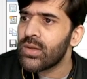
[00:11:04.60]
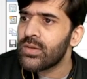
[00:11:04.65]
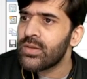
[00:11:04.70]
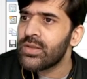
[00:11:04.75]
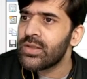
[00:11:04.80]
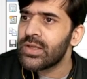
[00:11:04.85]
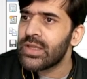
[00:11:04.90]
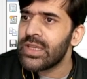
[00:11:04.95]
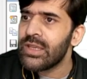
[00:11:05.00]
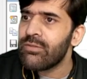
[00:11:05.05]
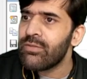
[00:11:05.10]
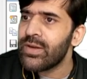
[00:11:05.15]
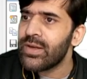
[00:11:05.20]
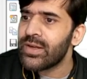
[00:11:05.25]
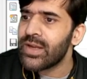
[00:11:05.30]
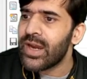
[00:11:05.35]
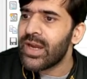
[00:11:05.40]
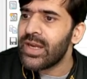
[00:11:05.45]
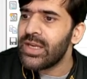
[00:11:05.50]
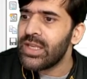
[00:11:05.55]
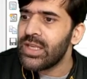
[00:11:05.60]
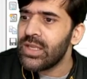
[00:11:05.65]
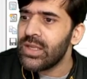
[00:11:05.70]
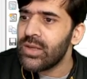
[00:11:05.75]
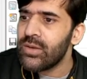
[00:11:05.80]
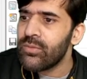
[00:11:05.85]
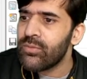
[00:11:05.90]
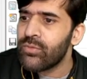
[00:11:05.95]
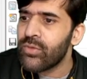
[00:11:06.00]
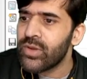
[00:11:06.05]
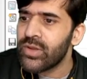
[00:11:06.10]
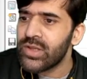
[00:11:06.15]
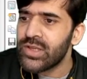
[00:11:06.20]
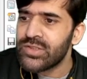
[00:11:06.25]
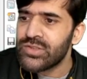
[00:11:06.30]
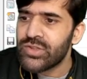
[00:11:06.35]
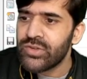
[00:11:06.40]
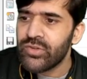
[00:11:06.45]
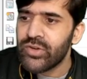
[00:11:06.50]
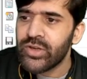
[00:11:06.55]
the event ID 1
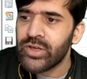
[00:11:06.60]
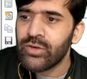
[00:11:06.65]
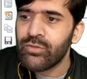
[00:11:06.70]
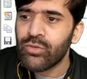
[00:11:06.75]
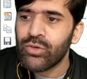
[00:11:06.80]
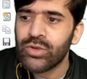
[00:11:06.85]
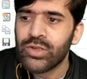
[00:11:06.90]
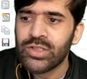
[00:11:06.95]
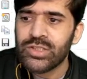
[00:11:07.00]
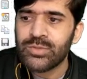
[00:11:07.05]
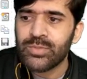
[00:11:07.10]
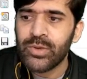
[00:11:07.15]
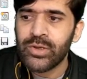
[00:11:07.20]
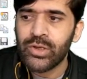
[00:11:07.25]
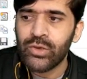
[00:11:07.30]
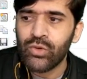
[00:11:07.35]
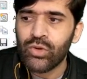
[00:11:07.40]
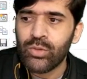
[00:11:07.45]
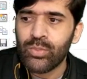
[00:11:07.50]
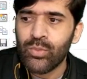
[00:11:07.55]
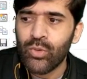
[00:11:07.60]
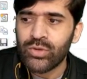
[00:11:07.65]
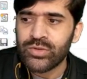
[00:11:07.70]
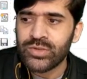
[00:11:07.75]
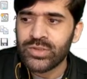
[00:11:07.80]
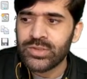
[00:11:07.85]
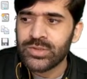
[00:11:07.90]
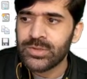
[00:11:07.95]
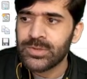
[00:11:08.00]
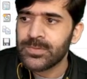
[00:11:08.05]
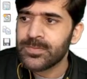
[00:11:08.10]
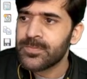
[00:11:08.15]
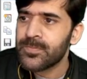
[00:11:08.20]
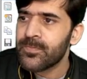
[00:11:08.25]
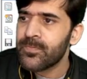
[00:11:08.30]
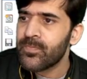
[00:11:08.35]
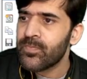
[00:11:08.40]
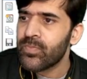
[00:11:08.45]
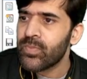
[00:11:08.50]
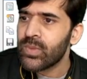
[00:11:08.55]
is generated for this particular process.
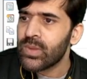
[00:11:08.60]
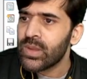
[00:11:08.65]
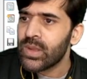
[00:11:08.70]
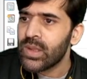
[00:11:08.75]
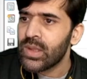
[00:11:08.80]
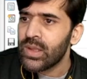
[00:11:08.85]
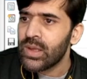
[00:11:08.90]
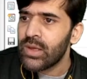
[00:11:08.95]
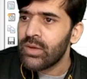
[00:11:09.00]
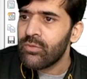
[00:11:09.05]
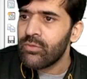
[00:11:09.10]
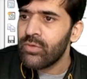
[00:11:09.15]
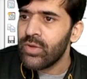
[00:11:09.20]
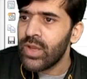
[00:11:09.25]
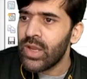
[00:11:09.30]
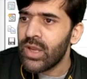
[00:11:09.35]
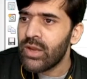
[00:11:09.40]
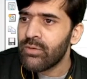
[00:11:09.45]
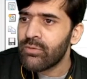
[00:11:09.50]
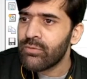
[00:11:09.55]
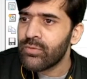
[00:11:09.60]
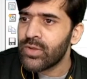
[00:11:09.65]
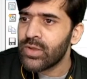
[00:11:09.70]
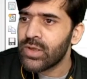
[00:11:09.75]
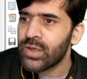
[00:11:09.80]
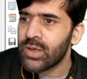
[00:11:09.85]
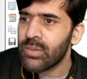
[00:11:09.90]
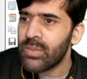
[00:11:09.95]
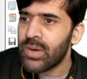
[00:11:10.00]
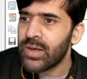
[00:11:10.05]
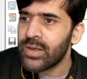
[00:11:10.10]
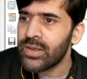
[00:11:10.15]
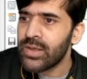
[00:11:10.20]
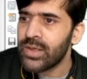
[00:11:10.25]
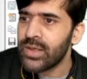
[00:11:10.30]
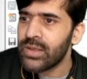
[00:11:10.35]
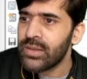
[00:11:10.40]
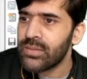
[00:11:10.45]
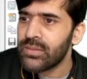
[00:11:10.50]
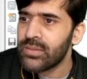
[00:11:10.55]
We have the command
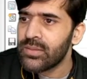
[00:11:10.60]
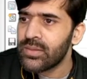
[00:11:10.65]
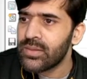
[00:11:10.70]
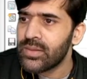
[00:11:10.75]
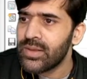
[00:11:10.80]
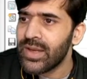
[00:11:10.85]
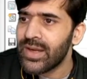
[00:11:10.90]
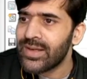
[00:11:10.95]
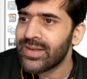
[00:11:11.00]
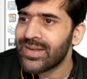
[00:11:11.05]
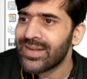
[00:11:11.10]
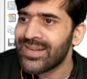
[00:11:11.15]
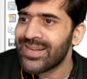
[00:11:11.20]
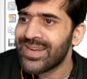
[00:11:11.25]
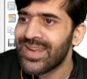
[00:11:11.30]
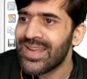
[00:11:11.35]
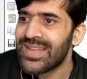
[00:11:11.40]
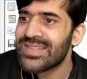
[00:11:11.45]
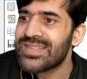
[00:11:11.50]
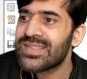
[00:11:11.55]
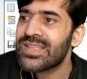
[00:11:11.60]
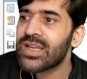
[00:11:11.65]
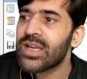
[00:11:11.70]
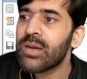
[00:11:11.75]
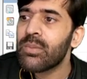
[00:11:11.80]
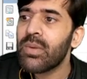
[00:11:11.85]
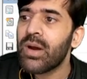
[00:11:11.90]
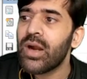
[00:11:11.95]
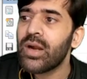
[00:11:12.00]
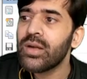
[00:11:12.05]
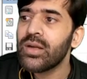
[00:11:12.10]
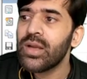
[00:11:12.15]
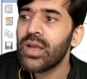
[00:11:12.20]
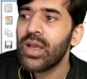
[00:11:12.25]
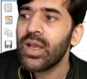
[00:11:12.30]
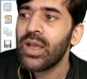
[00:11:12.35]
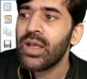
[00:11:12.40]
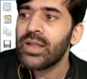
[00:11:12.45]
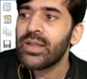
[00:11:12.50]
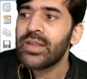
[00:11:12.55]
line that contains the command
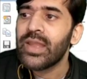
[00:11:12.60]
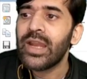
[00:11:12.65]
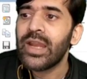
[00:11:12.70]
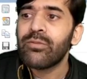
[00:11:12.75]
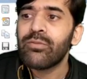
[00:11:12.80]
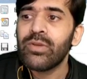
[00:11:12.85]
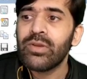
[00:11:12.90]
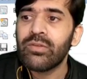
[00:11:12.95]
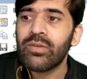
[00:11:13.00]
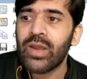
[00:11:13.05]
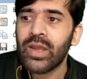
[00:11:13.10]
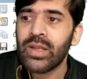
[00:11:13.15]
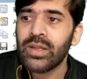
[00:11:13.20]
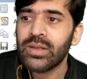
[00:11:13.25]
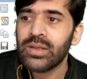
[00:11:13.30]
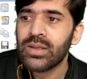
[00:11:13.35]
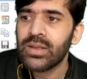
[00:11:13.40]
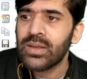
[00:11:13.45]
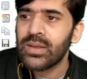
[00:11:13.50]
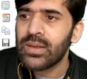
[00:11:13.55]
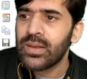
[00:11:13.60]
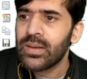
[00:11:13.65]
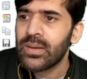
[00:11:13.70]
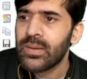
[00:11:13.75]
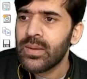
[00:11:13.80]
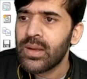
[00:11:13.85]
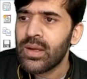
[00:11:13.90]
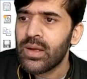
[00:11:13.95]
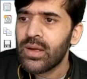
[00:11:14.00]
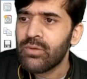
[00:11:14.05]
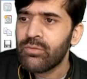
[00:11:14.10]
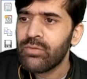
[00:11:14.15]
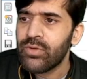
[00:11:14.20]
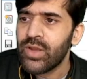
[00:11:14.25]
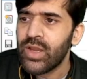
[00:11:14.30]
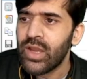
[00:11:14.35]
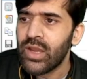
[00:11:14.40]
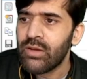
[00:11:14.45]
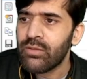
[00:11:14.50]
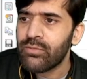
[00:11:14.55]
that we ran.
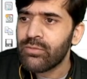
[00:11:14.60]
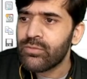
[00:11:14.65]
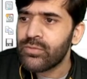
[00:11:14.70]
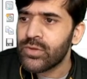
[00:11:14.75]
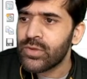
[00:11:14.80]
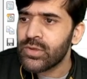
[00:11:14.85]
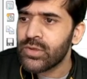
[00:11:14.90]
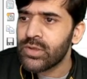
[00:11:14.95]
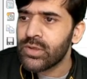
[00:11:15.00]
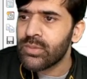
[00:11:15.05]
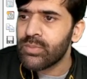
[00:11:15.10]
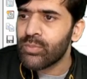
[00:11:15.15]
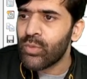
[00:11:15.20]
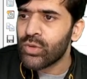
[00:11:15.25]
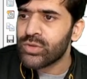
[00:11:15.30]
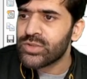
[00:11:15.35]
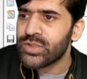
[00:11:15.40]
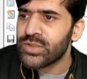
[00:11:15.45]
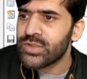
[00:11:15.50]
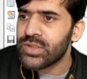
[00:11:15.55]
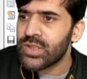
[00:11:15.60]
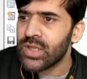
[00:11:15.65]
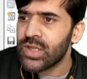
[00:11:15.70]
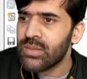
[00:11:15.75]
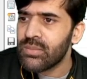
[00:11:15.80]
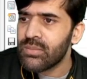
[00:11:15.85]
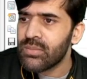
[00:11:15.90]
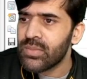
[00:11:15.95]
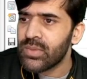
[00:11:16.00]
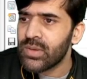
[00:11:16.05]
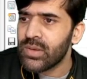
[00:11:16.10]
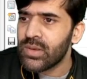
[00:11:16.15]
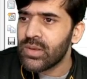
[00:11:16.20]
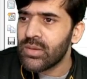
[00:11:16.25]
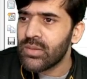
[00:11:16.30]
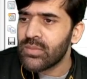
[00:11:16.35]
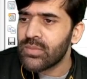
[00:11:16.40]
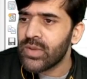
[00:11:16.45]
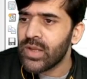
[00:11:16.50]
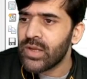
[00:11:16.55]
We have the process name
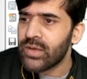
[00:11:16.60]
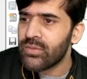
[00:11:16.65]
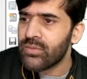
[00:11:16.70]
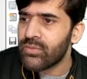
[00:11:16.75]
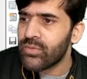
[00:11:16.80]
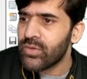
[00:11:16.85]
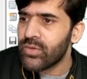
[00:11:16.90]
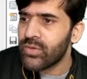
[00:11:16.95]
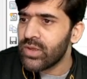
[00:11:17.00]
that